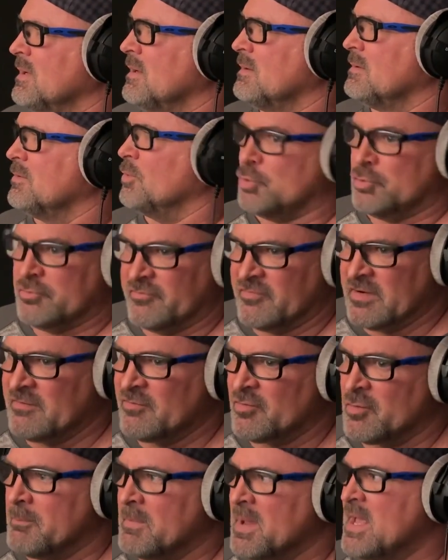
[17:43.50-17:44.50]
who you've
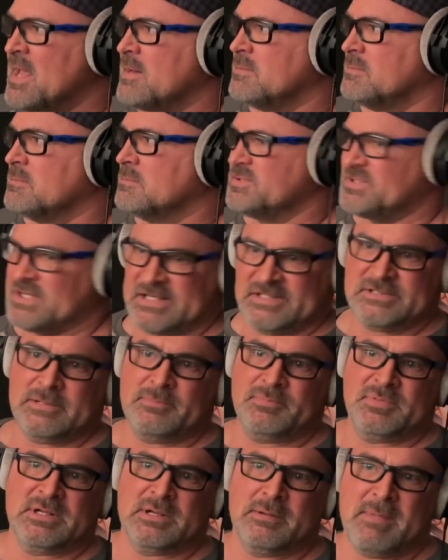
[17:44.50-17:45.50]
never met, say
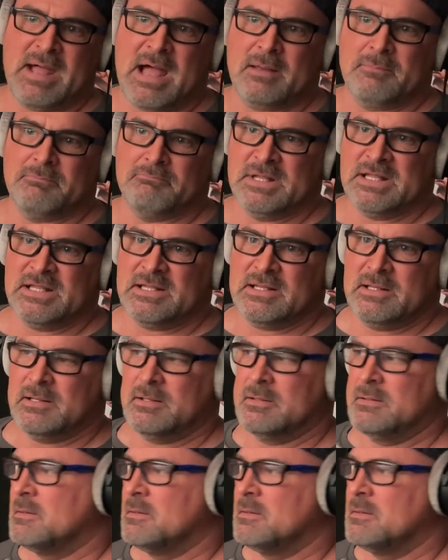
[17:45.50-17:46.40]
something about me.